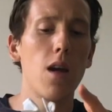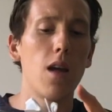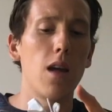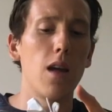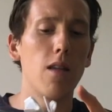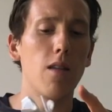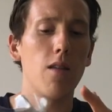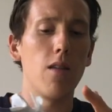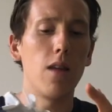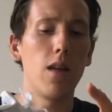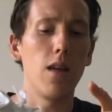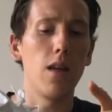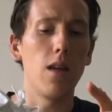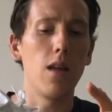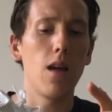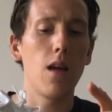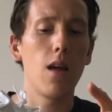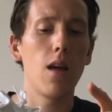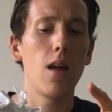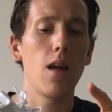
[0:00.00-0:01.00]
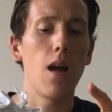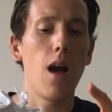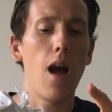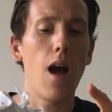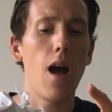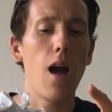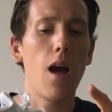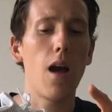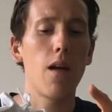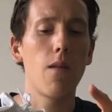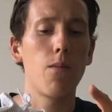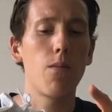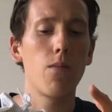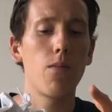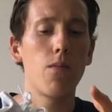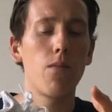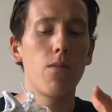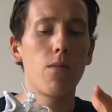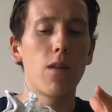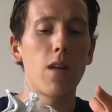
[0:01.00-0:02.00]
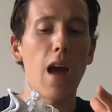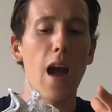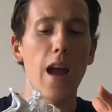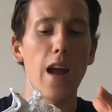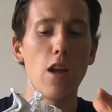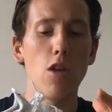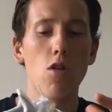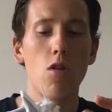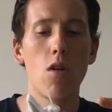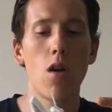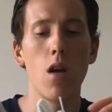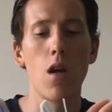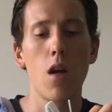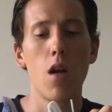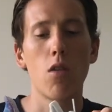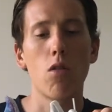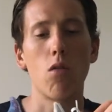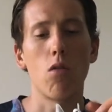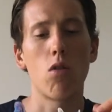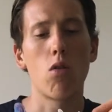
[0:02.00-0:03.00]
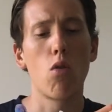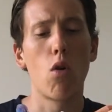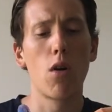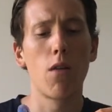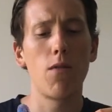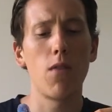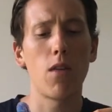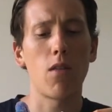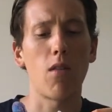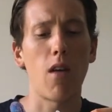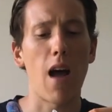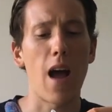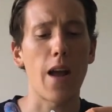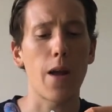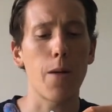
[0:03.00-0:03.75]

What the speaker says: is the cage. So it's sort of this